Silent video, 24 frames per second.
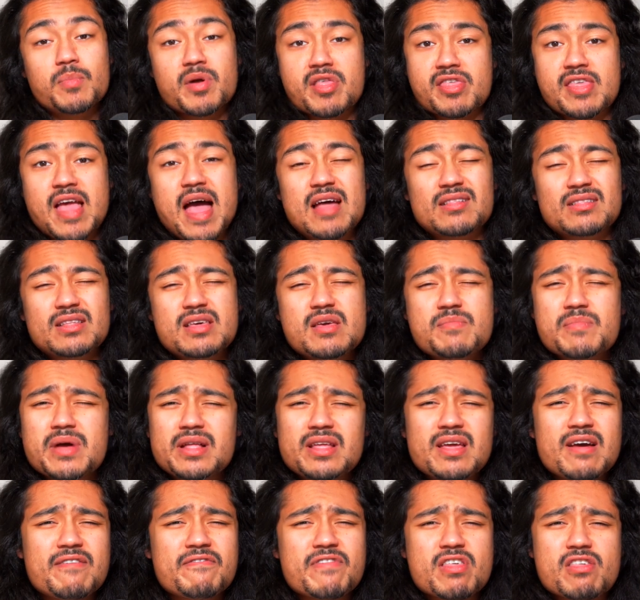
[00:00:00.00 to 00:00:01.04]
but sadly,
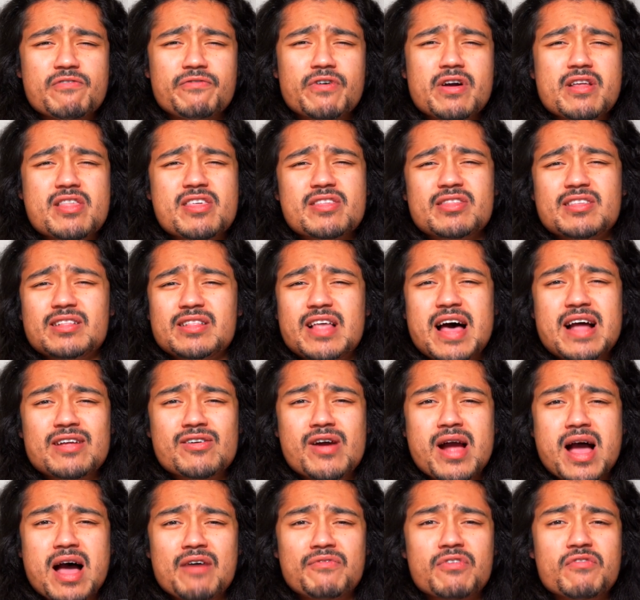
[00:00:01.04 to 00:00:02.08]
many of his fights in the latter
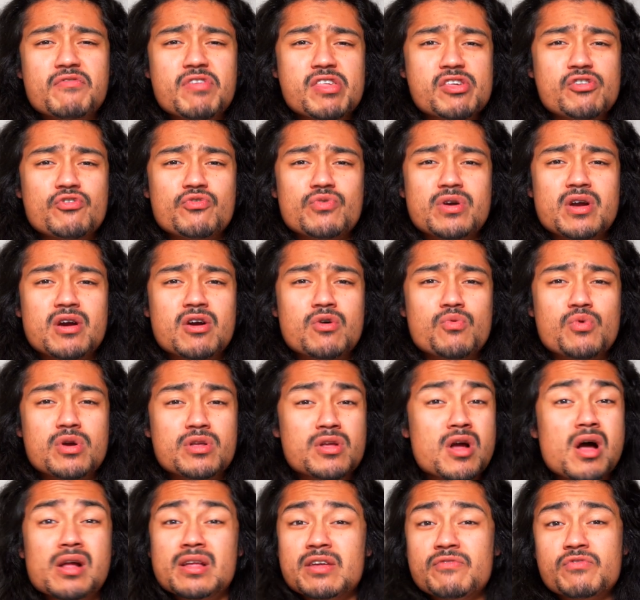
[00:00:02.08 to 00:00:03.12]
half of his career were
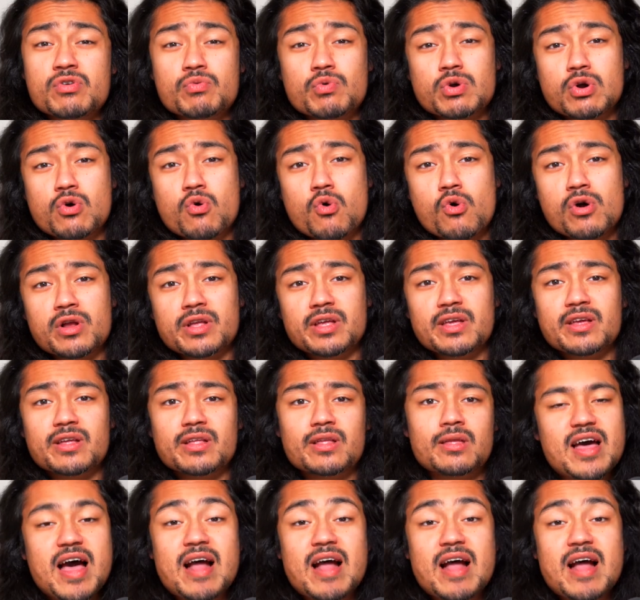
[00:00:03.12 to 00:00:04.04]
not even recorded.